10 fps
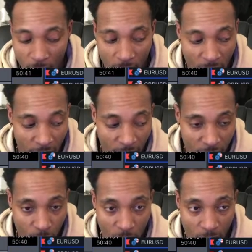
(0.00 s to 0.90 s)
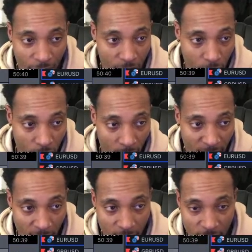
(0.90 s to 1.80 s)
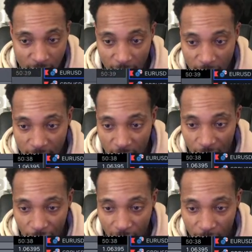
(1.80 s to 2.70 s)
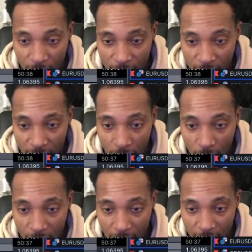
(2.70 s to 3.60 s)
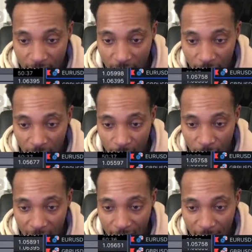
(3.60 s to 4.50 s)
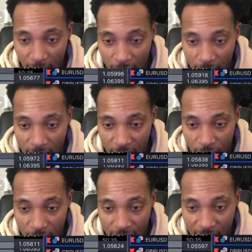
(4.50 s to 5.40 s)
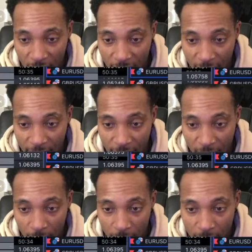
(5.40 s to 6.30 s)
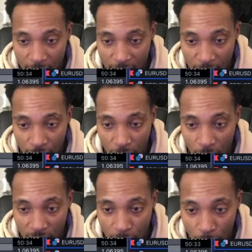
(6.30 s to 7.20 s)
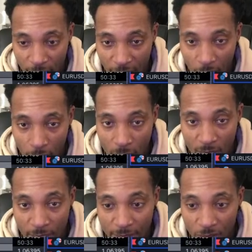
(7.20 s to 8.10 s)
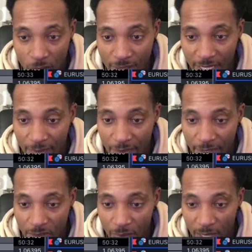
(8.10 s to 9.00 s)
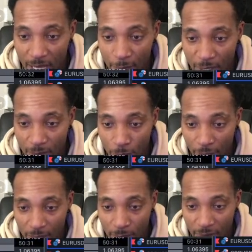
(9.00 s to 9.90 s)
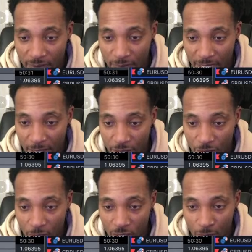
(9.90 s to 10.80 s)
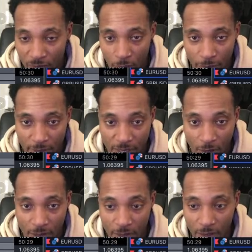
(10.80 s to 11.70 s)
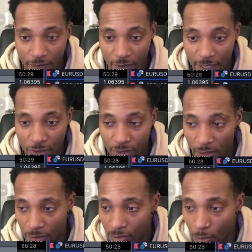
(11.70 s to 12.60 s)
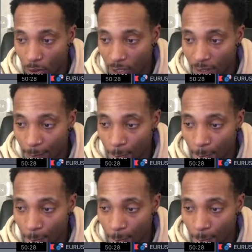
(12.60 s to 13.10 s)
And then as well, if we do drop down to the daily time frame, you can see that on the daily time frame we came down in this level, consolidated, and now it looks as if we're going to break out. Still the same things apply. We need a break above some daily structure before we can start to look for entries on this market.